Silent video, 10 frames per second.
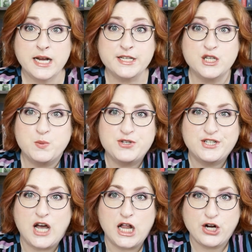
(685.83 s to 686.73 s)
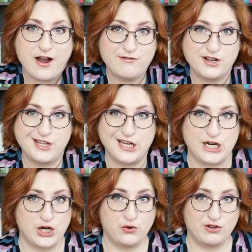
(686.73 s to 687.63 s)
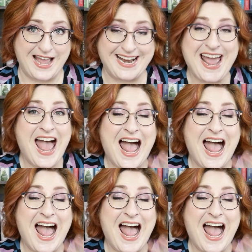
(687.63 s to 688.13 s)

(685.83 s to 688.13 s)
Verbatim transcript: Because it's supposed to color everything in a new light.